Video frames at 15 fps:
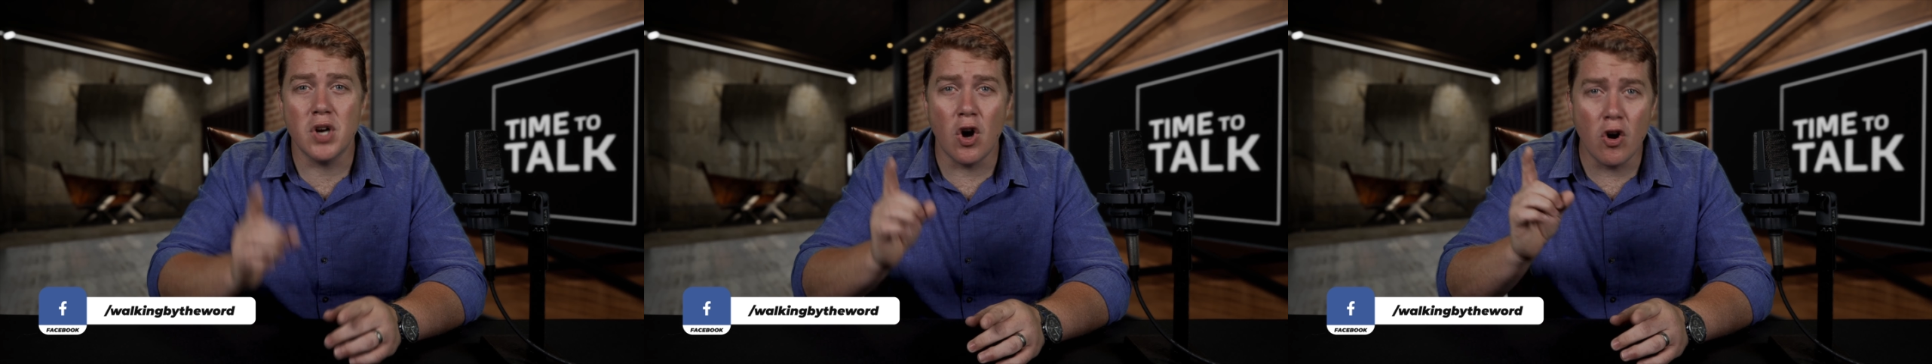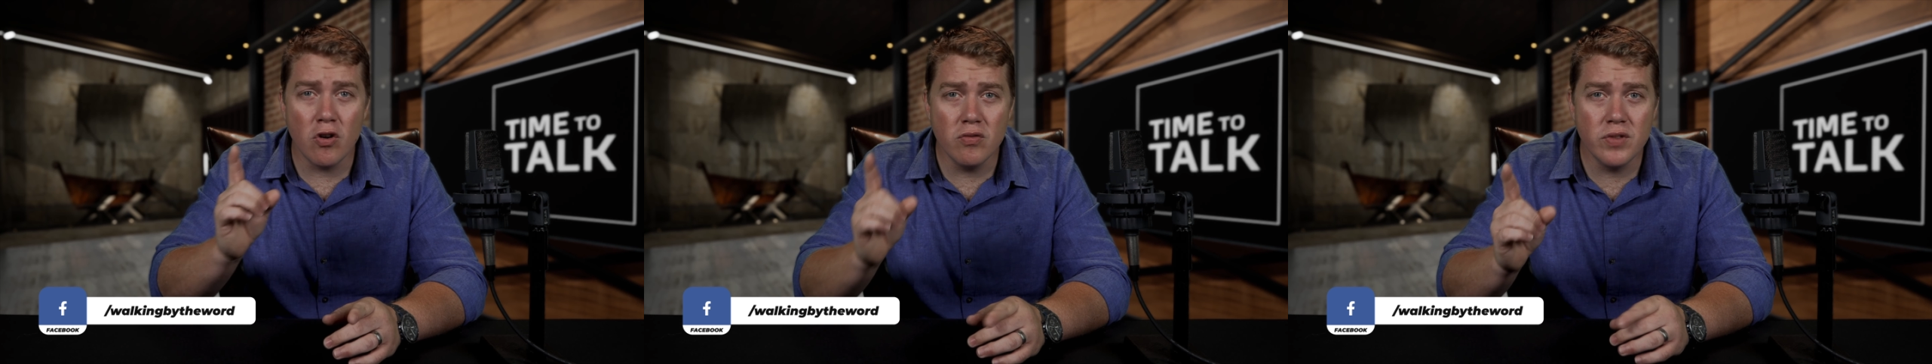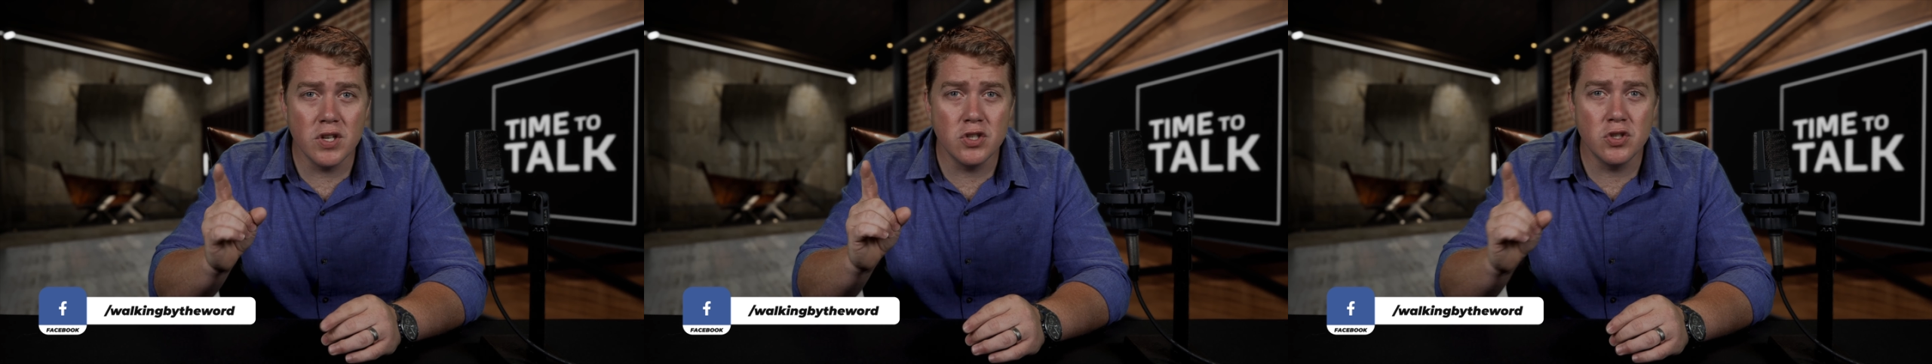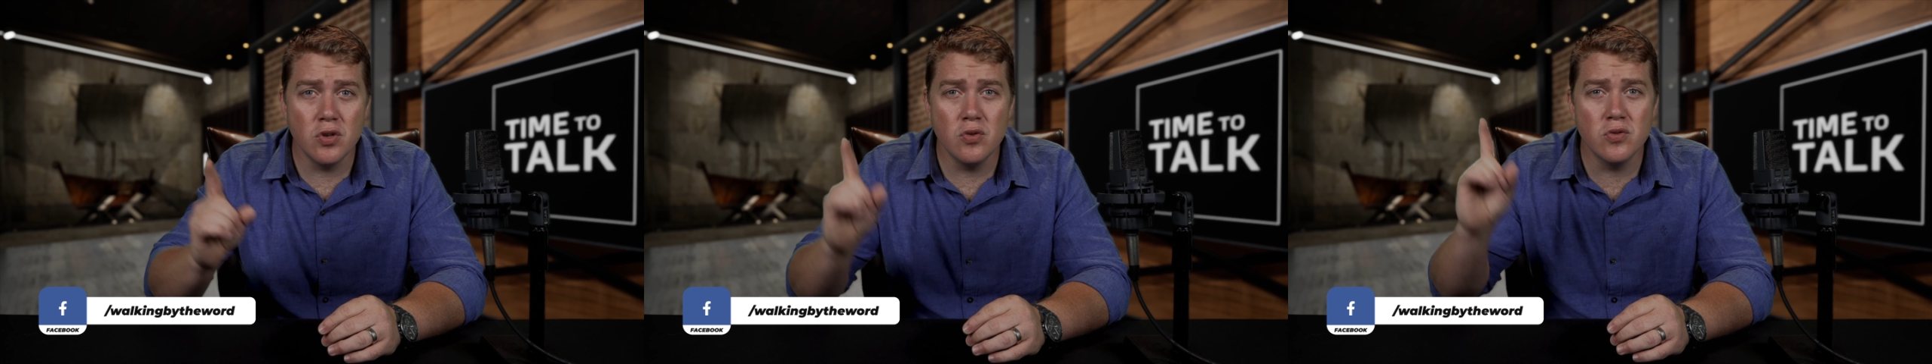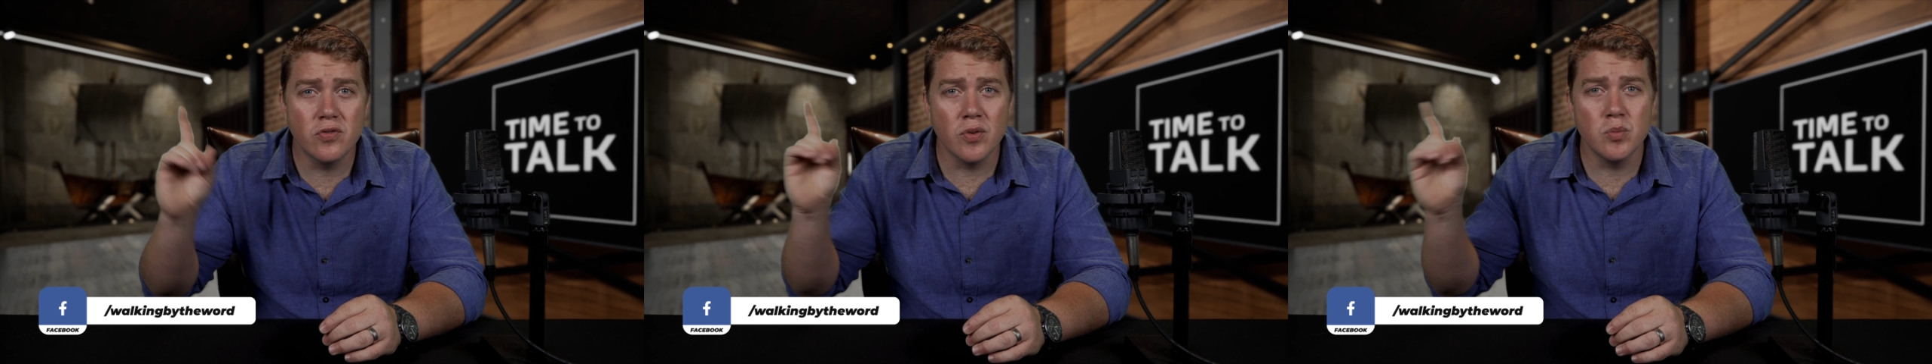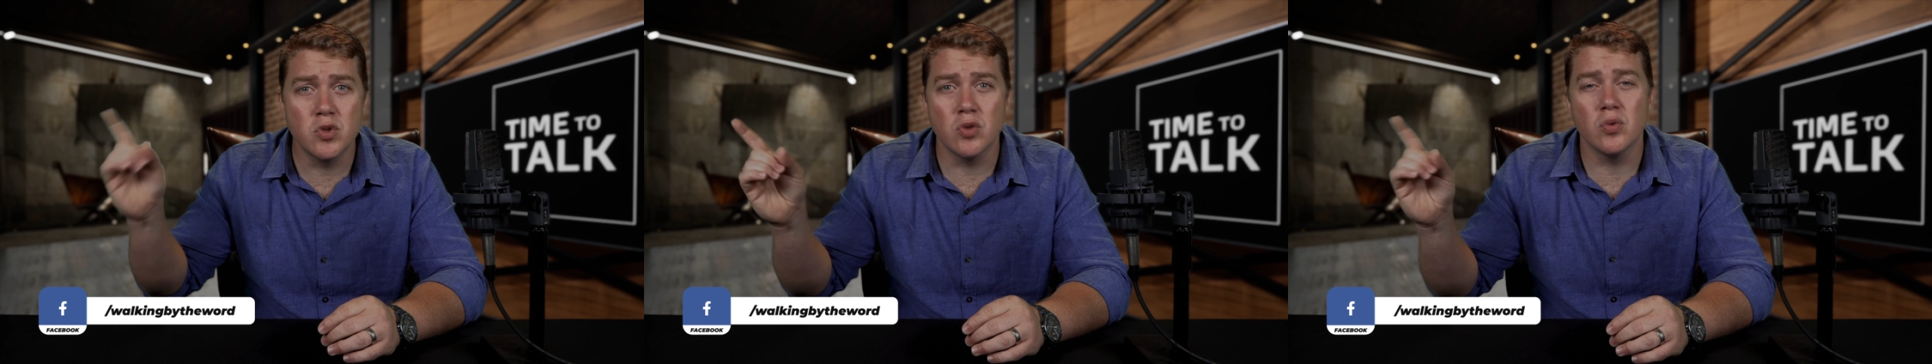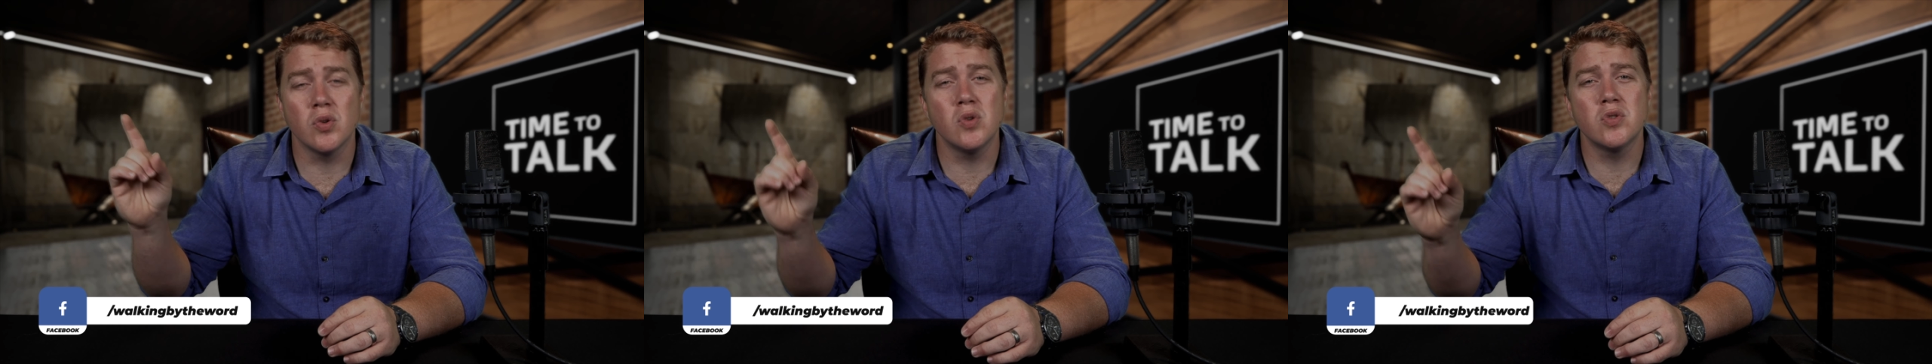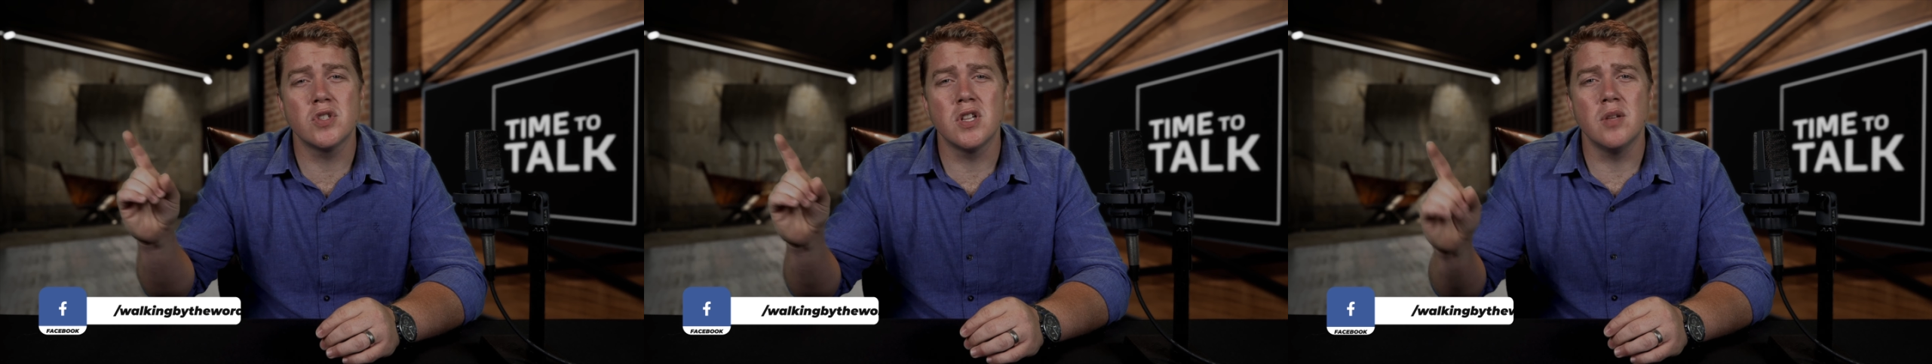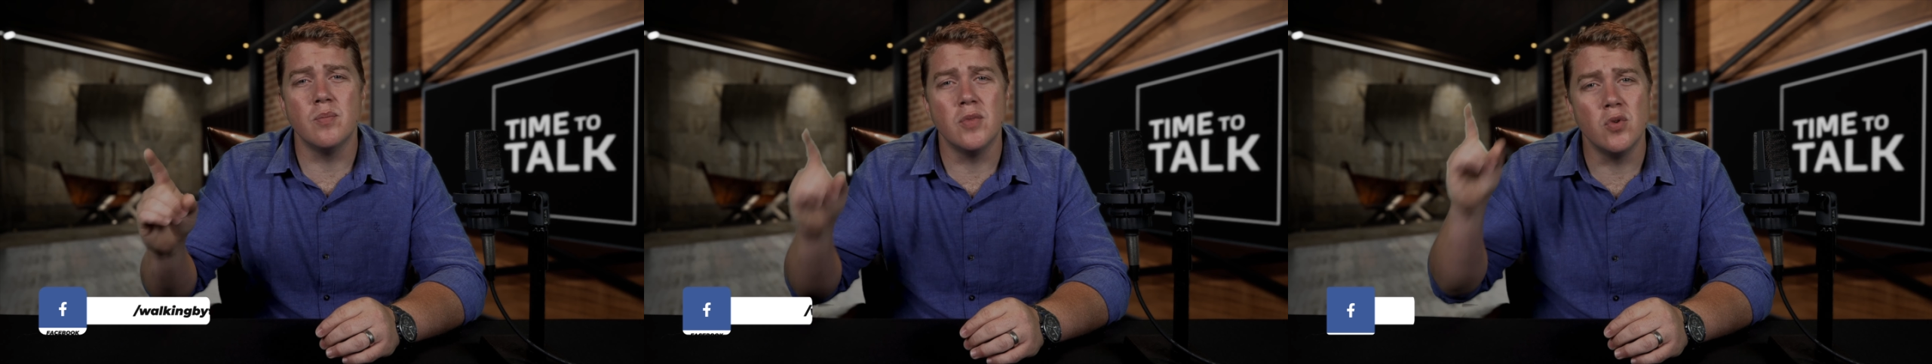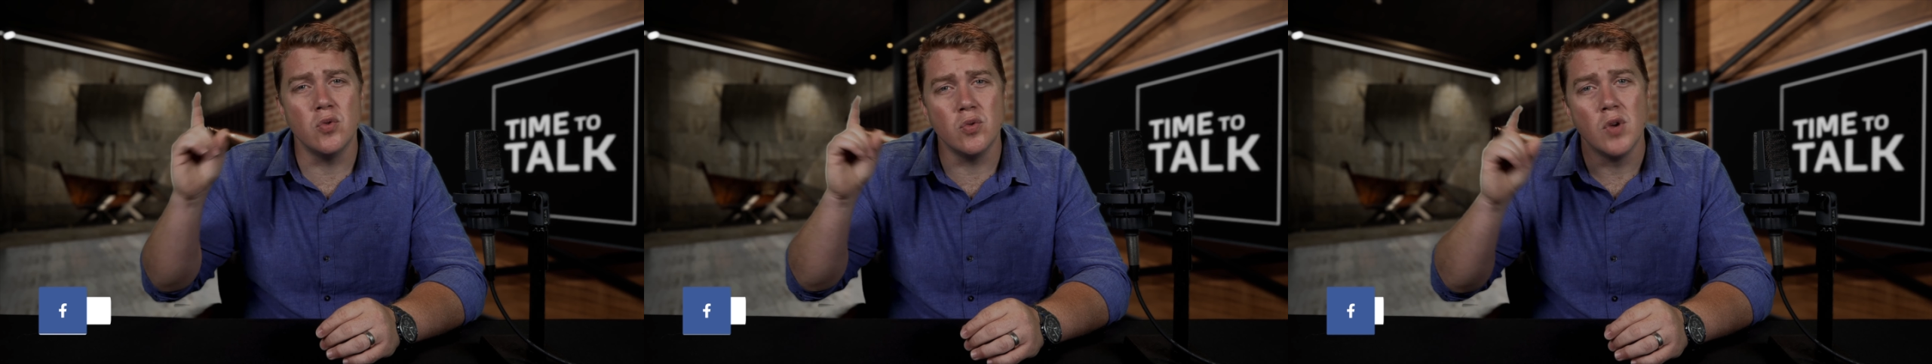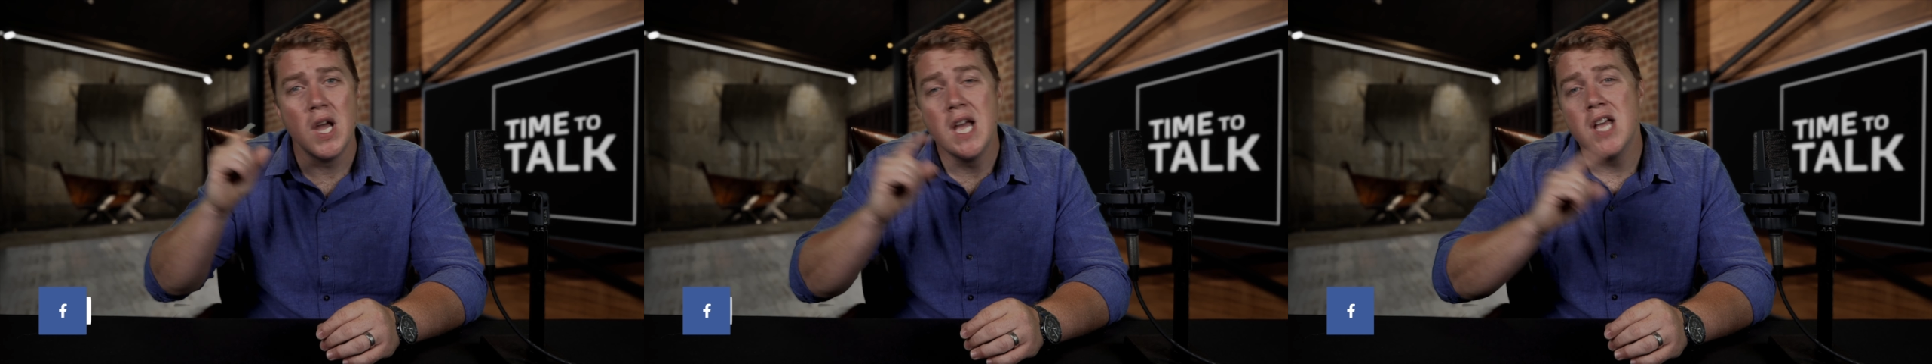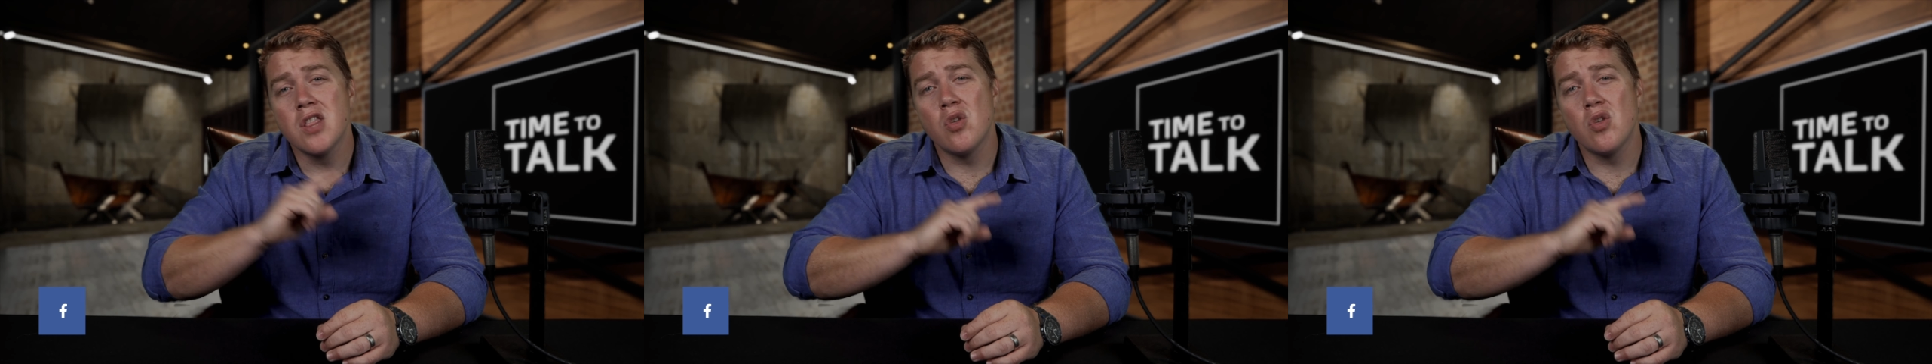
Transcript: but all the Jews from Jerusalem who